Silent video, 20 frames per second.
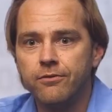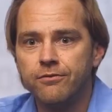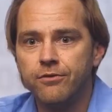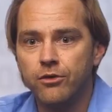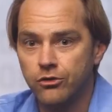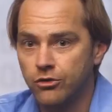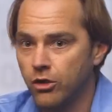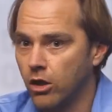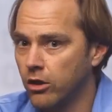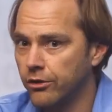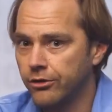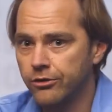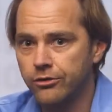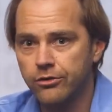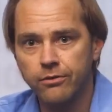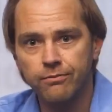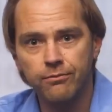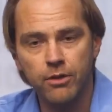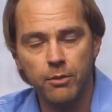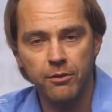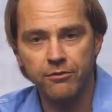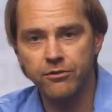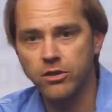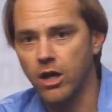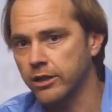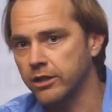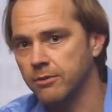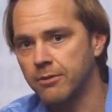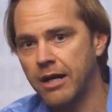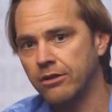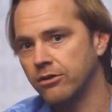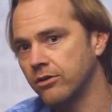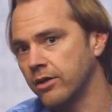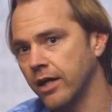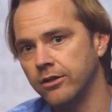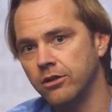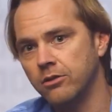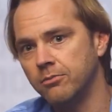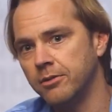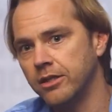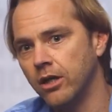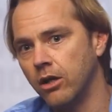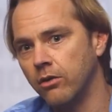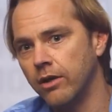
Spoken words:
For starters, and we've talked about site speed